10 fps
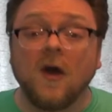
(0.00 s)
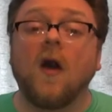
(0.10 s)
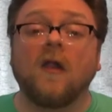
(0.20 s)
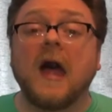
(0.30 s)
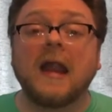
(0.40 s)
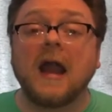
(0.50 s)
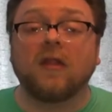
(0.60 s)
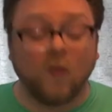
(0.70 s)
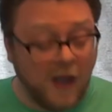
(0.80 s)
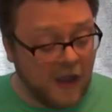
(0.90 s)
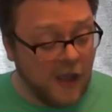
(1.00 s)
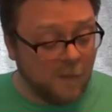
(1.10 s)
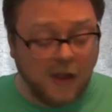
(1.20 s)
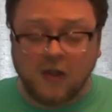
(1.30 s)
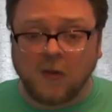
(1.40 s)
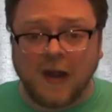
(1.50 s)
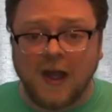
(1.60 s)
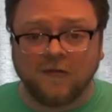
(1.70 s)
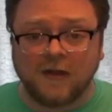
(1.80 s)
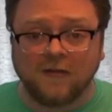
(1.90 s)
all that out of the way, my
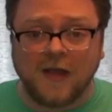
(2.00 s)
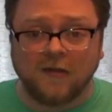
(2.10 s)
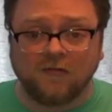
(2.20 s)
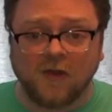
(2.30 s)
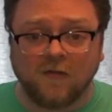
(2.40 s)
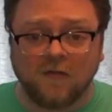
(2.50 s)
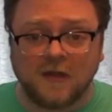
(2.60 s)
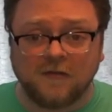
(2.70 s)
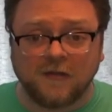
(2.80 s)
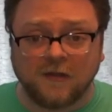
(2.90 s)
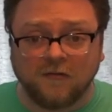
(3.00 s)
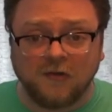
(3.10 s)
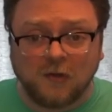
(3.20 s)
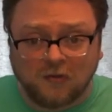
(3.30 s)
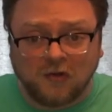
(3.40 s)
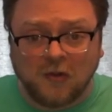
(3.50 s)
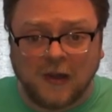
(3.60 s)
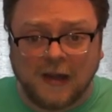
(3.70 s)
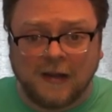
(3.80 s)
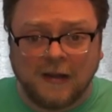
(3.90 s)
curiosity is kind of strong for these things too, so
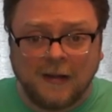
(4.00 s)
uh,